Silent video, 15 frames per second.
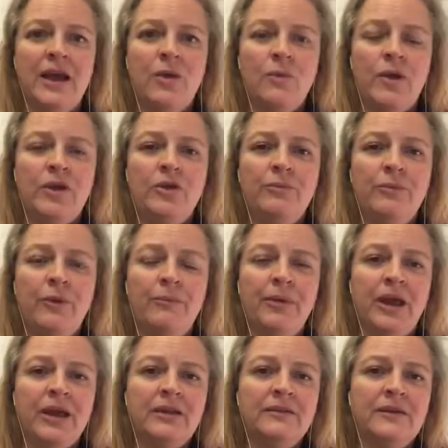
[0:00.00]
When you
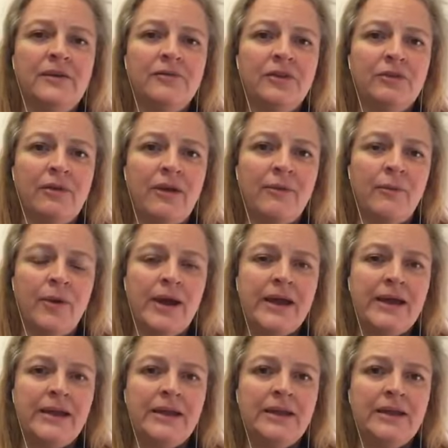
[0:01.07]
apply yourself in the right
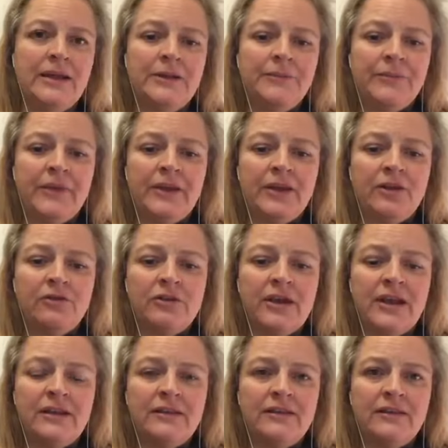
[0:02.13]
way,
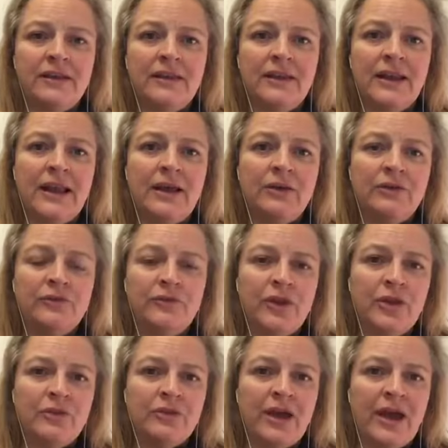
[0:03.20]
it allows
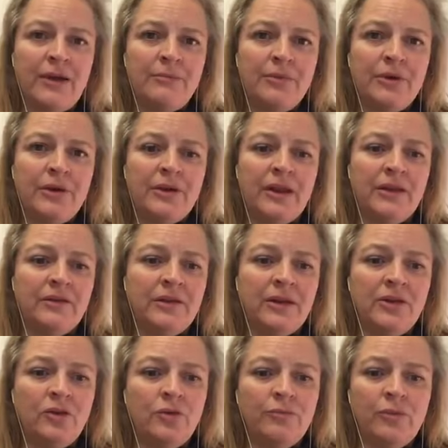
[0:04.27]
flow to happen. And in
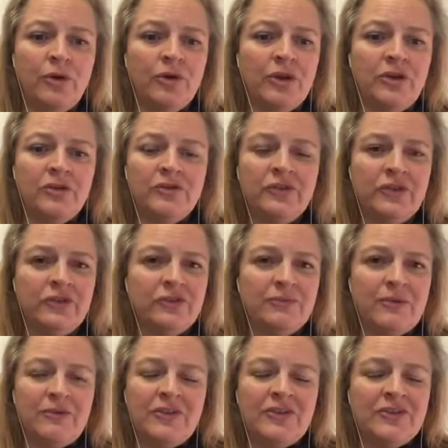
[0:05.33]
your body, your system,
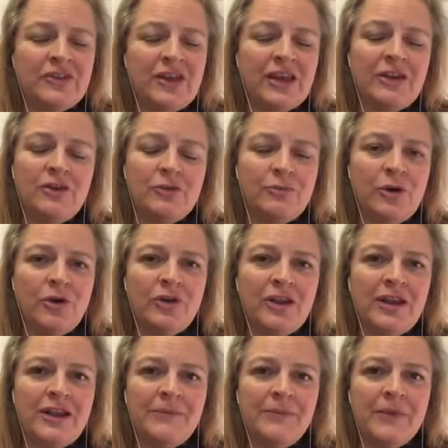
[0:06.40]
every cell in your
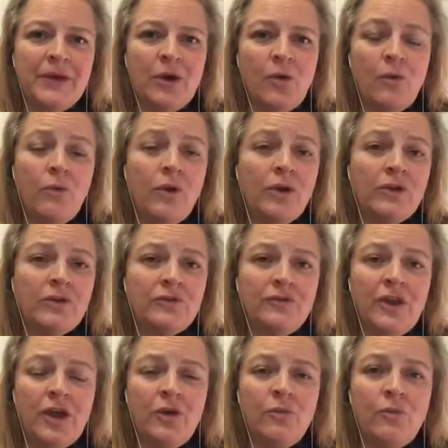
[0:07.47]
body wants
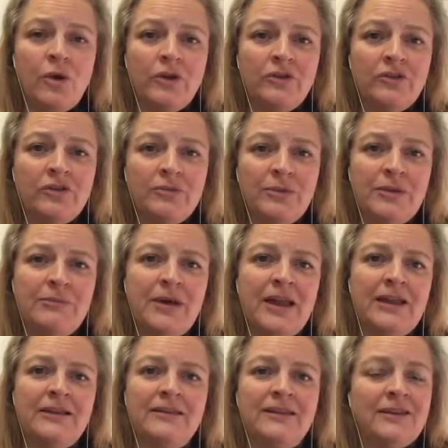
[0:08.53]
flow, wants to be in
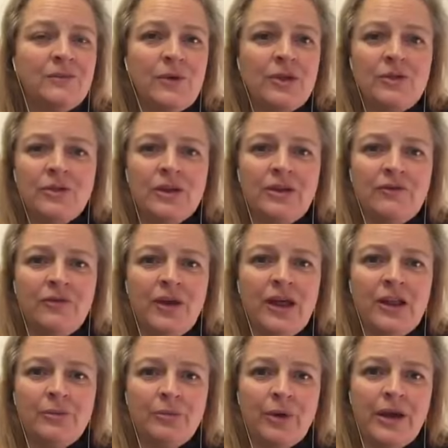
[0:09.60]
balance. That's why you're looking for
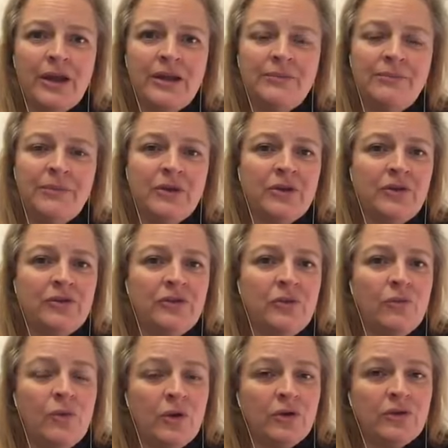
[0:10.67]
help, right? Because you
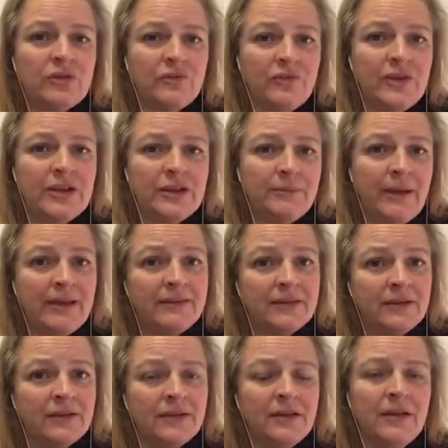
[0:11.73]
want to feel
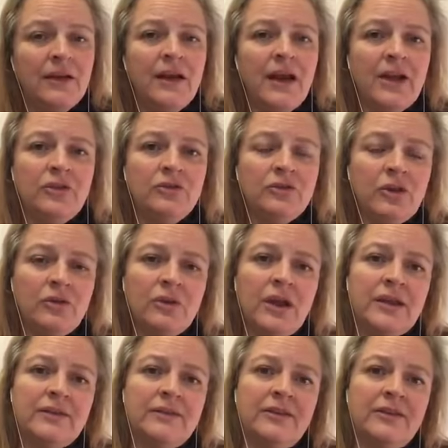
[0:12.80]
better and you don't
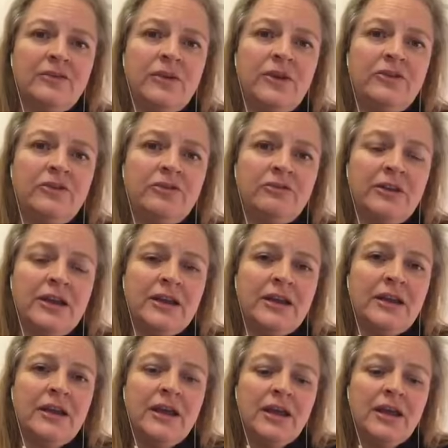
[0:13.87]
like the situation you're in.